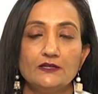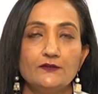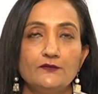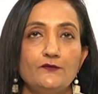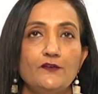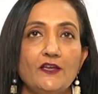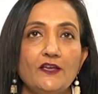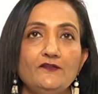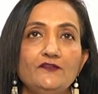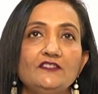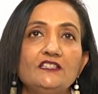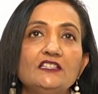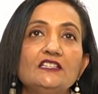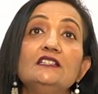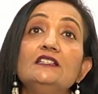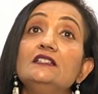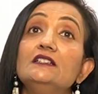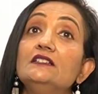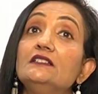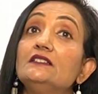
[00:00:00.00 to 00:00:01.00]
Fifth,
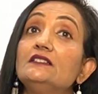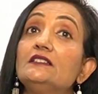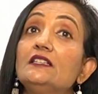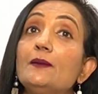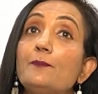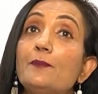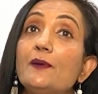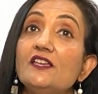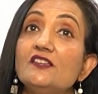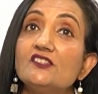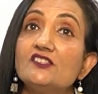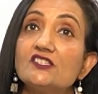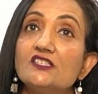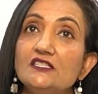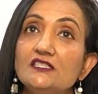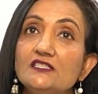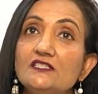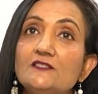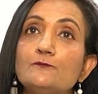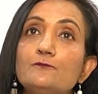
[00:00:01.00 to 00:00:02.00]
the
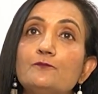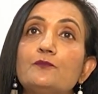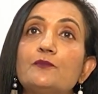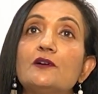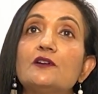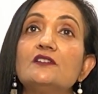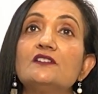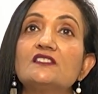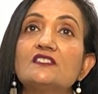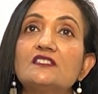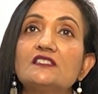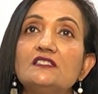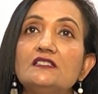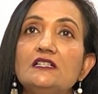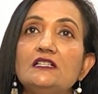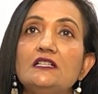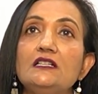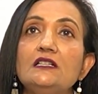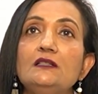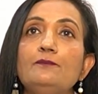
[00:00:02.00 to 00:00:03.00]
patient's
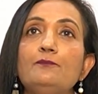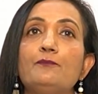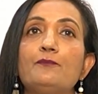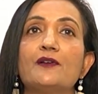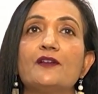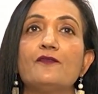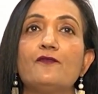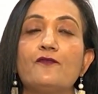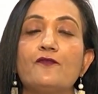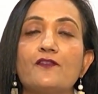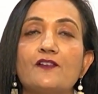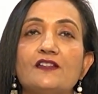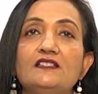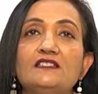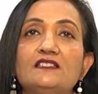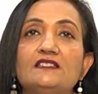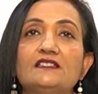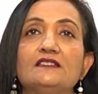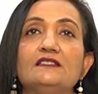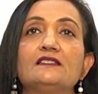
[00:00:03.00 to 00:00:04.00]
personal
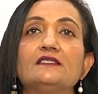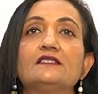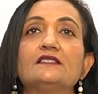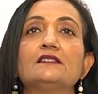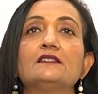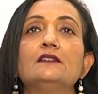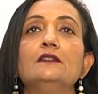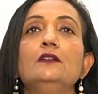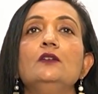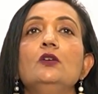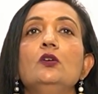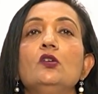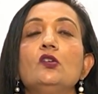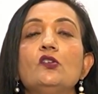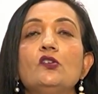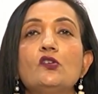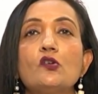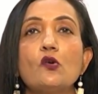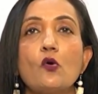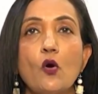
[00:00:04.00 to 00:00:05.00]
preferences.
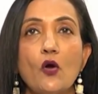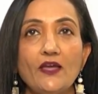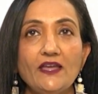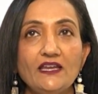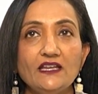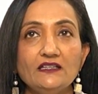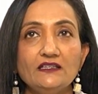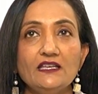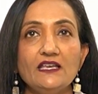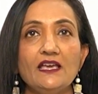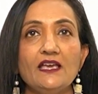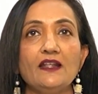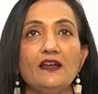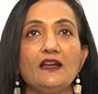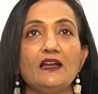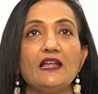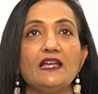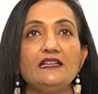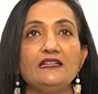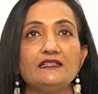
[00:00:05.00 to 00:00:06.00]
Drawing the
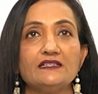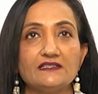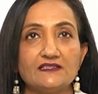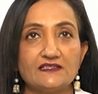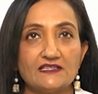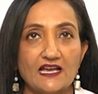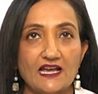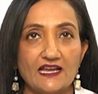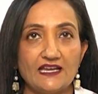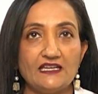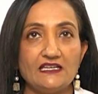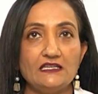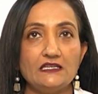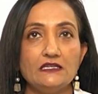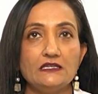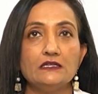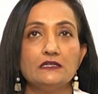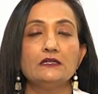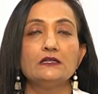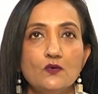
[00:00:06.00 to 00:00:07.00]
hairline
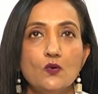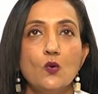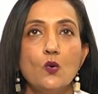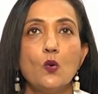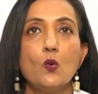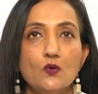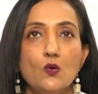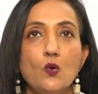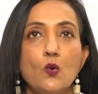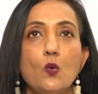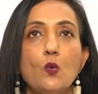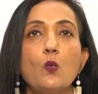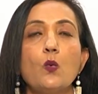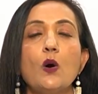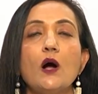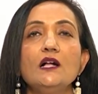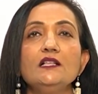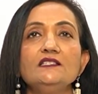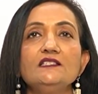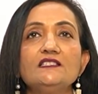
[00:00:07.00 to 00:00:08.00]
design.
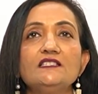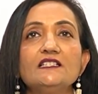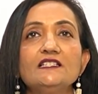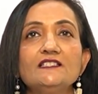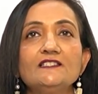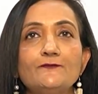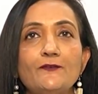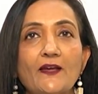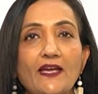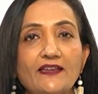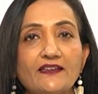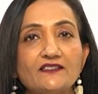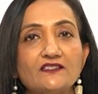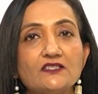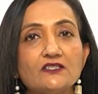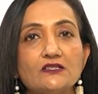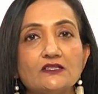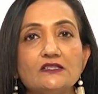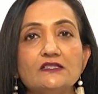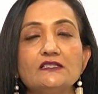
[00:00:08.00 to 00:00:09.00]
Once these
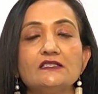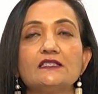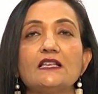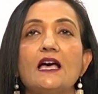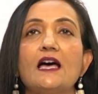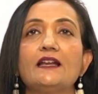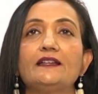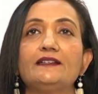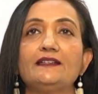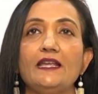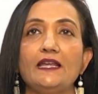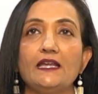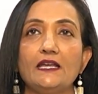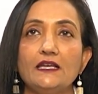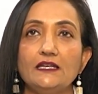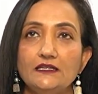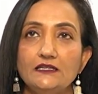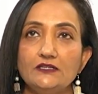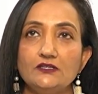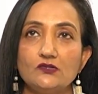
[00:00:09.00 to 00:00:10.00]
factors are
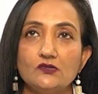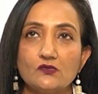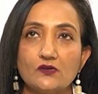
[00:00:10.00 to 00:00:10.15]
taken into